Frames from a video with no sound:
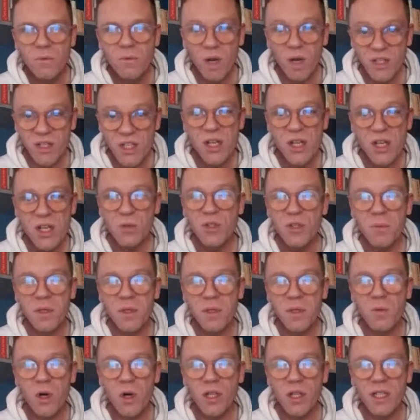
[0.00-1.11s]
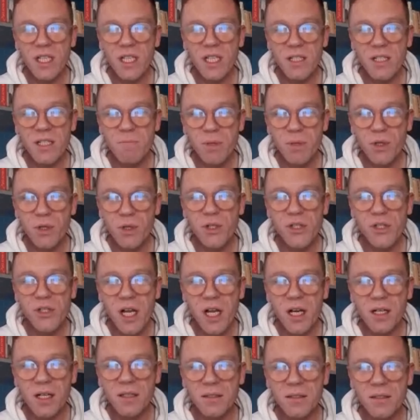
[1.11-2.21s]
which is ultimately what these books
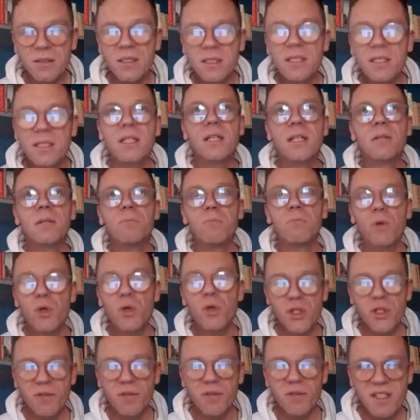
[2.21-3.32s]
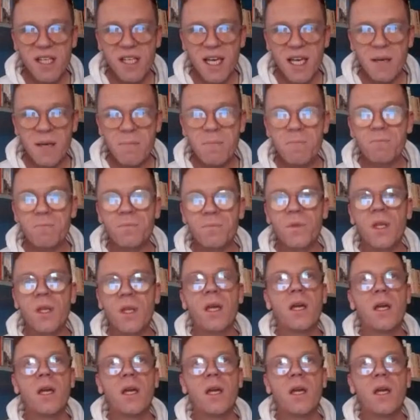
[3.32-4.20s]
are most of the time,